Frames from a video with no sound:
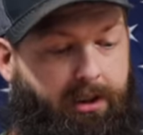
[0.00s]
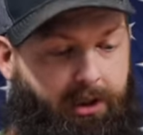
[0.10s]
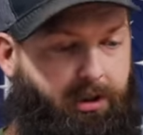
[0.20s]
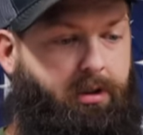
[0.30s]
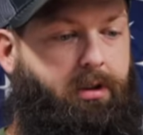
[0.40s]
and you're
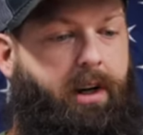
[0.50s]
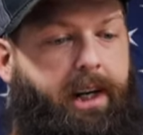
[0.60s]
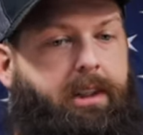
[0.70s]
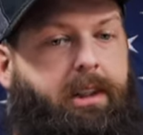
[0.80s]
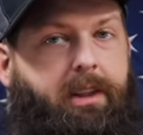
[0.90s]
using a
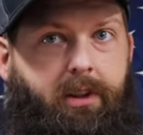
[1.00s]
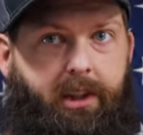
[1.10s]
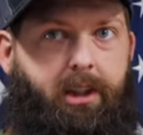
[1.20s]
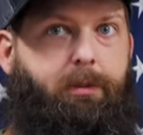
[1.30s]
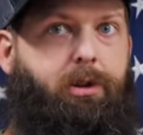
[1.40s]
ratchet, mm-hmm. even
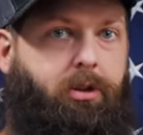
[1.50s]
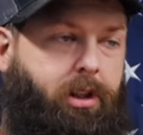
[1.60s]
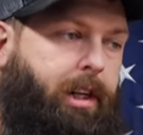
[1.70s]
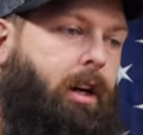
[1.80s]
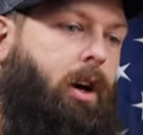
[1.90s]
them, you're
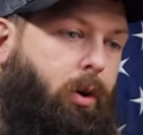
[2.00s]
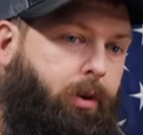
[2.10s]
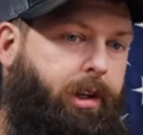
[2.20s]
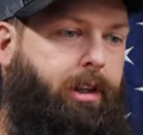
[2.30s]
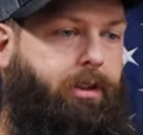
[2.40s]
trying to
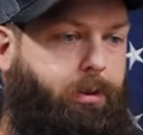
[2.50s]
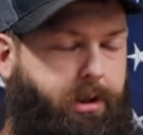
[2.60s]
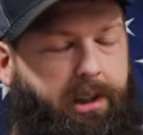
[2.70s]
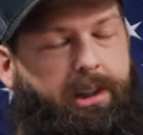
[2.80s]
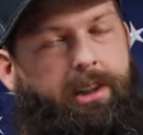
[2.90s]
hold it and
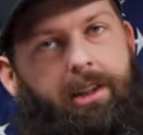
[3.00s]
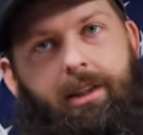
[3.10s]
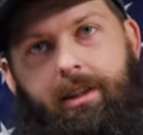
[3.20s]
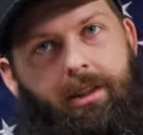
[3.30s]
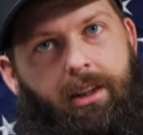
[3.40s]
twist, and
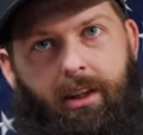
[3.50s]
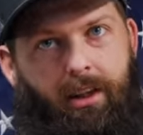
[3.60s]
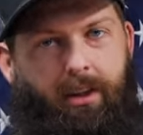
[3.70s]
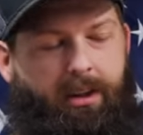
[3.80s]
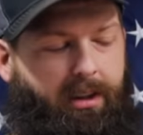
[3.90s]
it's just
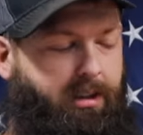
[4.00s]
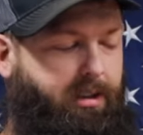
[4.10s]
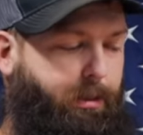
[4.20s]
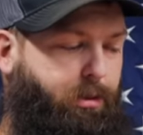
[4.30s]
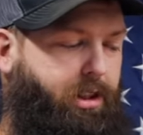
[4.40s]
yep.
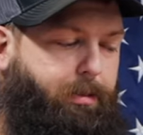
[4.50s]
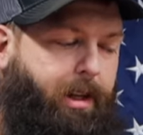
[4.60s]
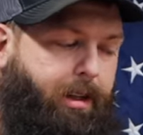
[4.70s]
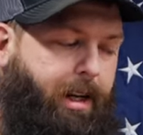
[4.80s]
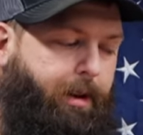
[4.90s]
that brings
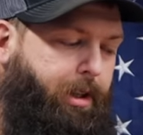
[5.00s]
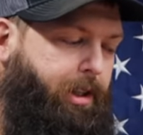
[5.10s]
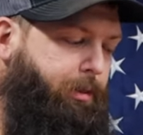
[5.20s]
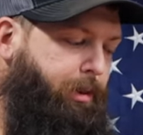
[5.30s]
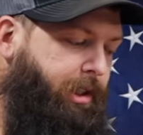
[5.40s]
back
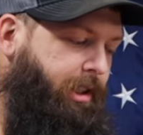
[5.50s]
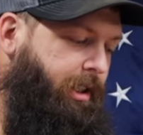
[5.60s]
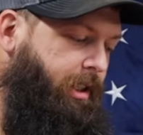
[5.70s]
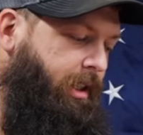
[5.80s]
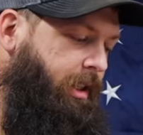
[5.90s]
nightmares. But
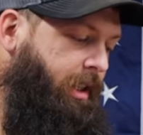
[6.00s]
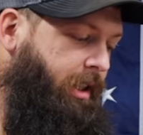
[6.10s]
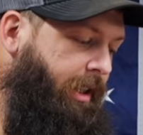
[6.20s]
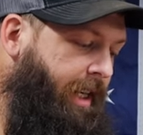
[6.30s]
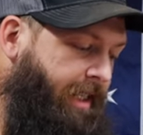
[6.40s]

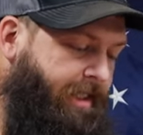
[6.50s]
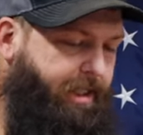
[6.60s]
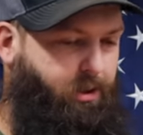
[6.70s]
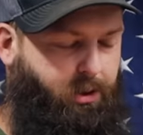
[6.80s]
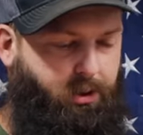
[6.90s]
uh, like I
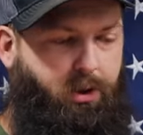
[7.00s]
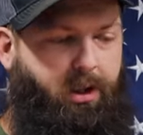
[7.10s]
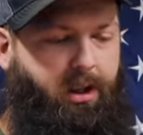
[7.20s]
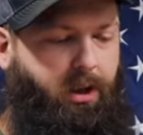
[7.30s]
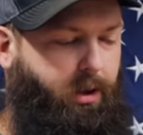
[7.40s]
said, of course,
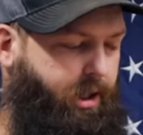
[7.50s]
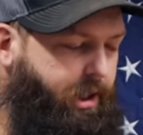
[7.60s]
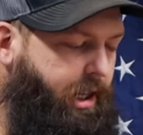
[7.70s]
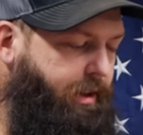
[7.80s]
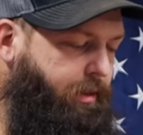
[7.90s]
while ago I
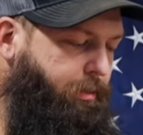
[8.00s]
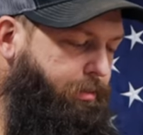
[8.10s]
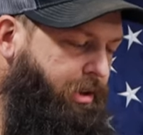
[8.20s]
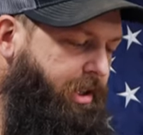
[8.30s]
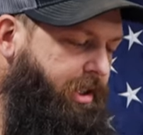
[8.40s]
didn't have it
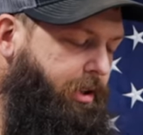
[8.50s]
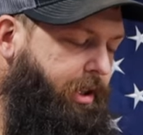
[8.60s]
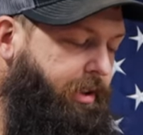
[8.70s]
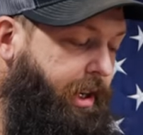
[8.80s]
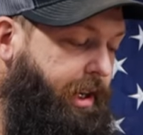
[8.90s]
pressing on
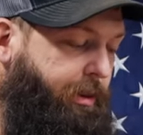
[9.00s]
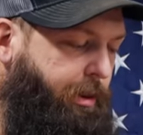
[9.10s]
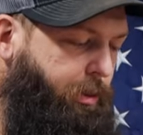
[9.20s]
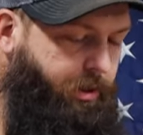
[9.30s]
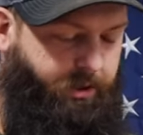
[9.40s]
anything. It,
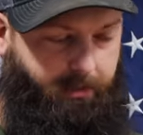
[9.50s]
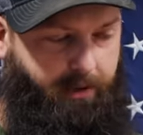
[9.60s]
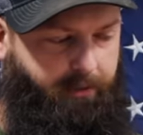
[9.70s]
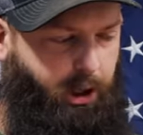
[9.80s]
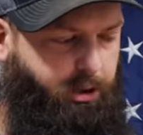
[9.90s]
it was
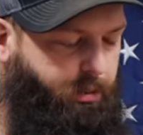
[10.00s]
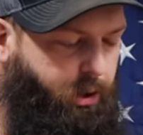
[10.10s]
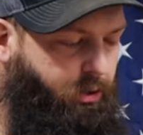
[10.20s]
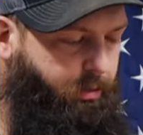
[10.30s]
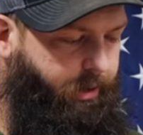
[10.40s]
it felt
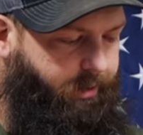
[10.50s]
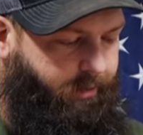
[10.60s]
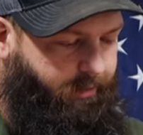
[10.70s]
smooth, but